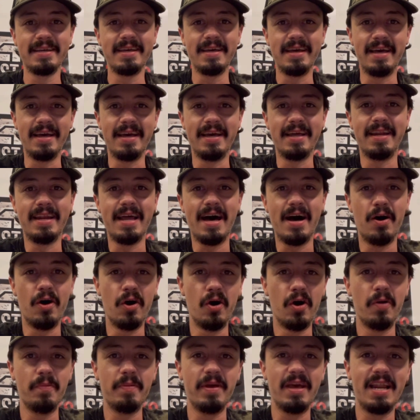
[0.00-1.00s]
And I
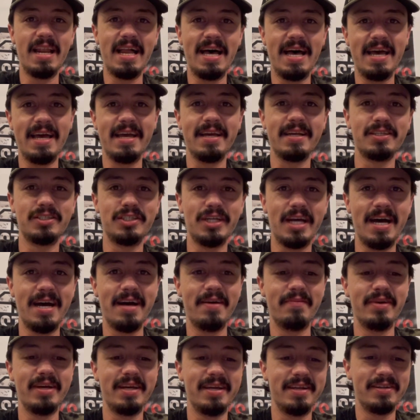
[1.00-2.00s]
hope you like
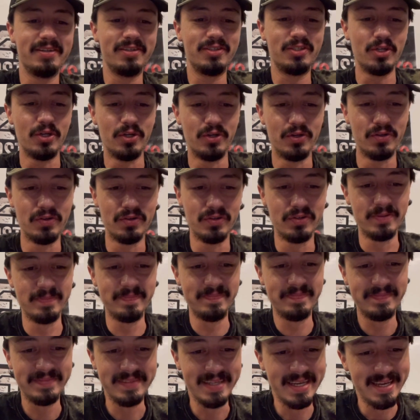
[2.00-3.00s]
jamming too.
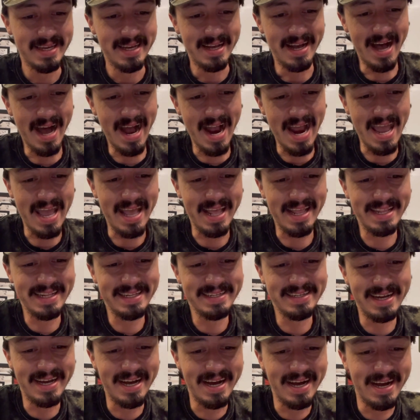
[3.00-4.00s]
All right,
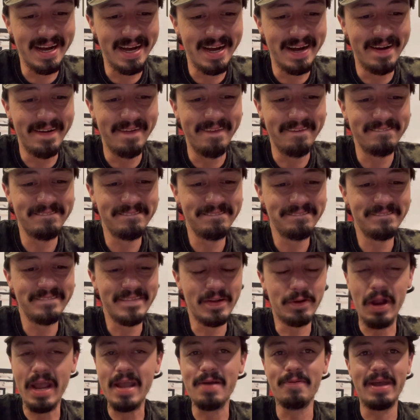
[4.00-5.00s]
uh,
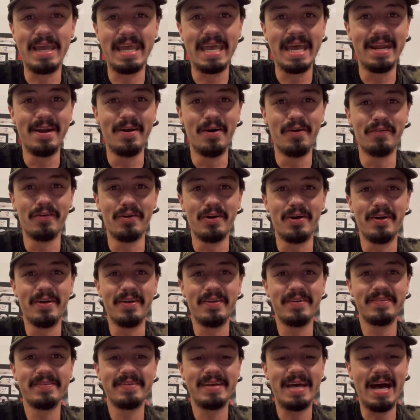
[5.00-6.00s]
great weekend overall.
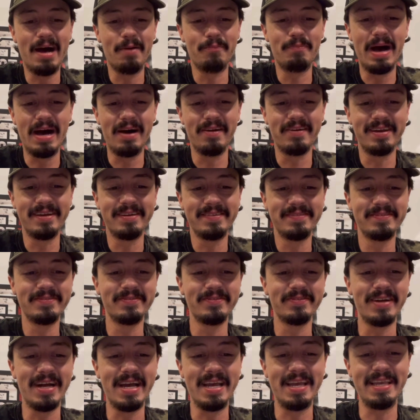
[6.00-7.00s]
How about it,
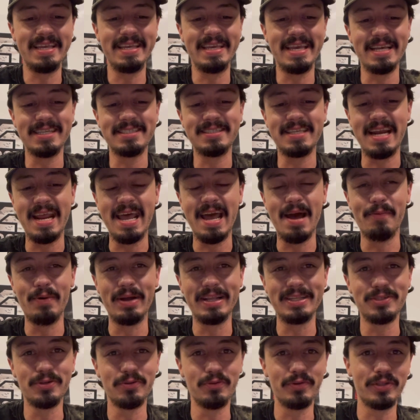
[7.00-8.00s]
right? Yesterday I
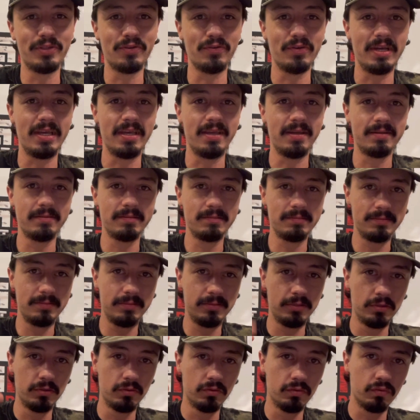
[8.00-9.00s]
went two and three
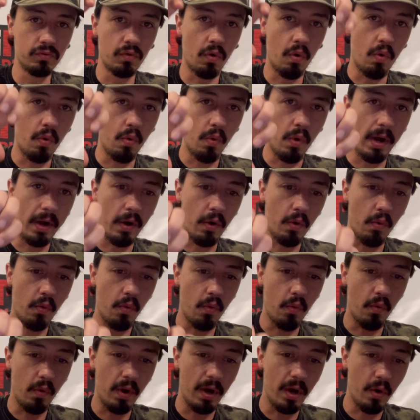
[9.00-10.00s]

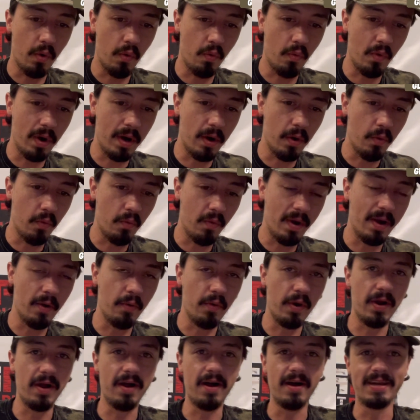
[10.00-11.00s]

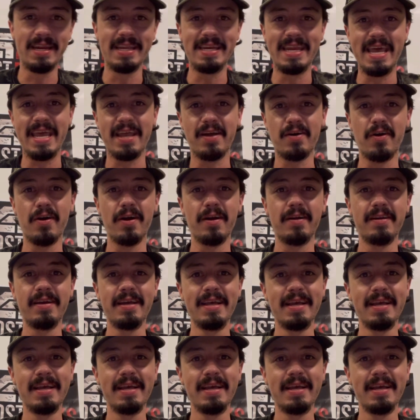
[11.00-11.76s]
on the day card.